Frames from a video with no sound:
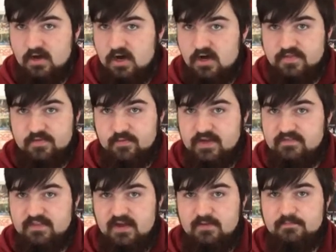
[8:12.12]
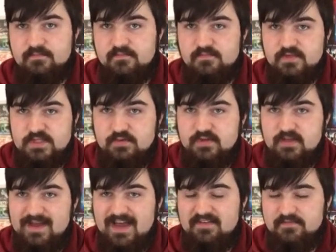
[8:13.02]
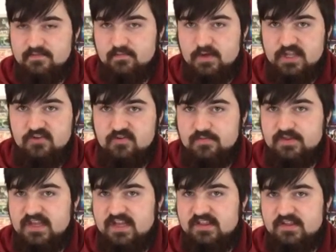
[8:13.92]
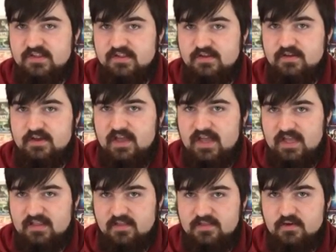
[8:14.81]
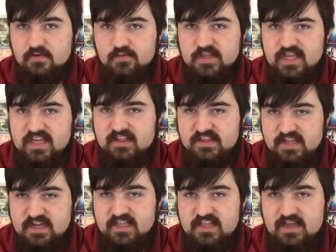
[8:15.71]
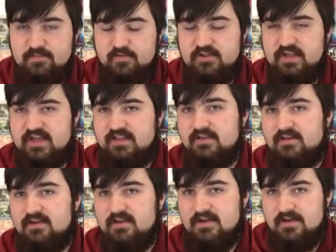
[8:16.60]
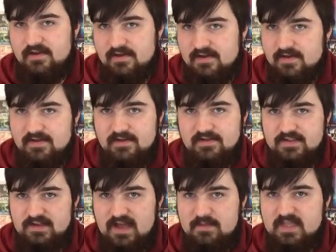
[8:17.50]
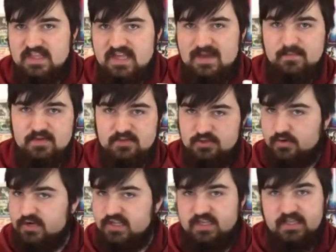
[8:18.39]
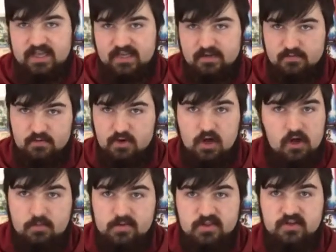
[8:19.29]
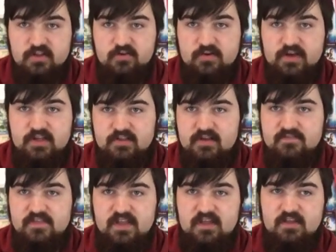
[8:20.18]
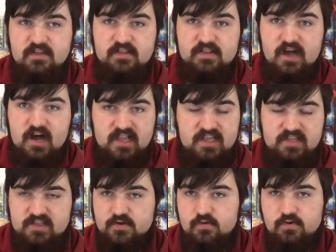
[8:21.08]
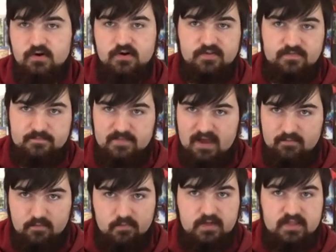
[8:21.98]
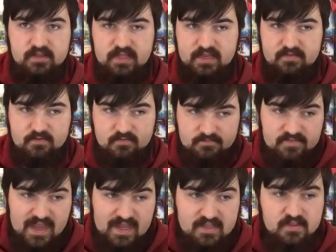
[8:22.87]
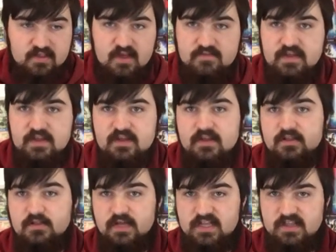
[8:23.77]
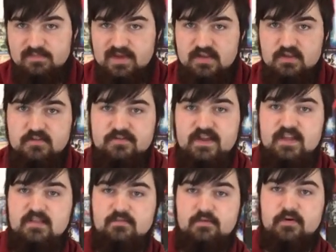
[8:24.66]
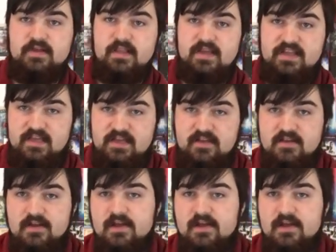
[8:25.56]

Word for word: all three of them, two of them have 100%, and the third one has a 99%. So that means that majority, like almost all the critics loved it. The audience scores, everyone, like fans love it. Lots of Pixar fans really like it.